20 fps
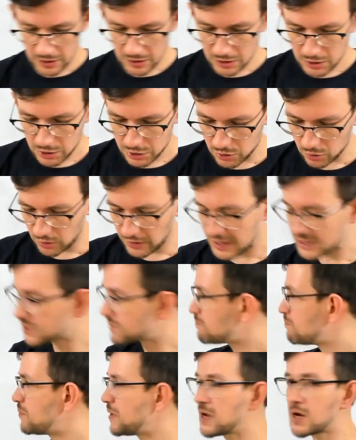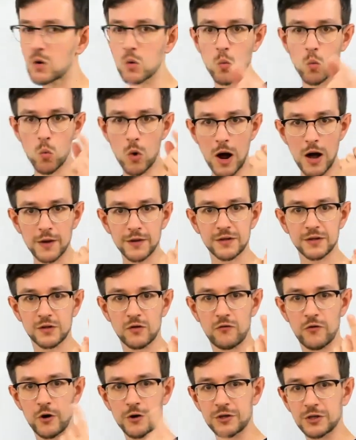So let's pick one
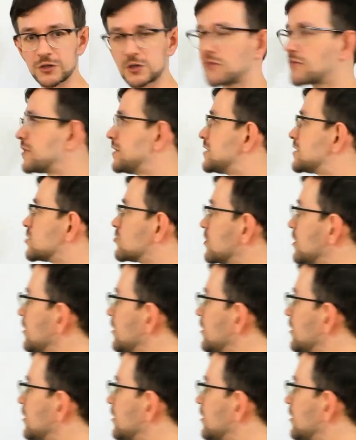vertex of this tree.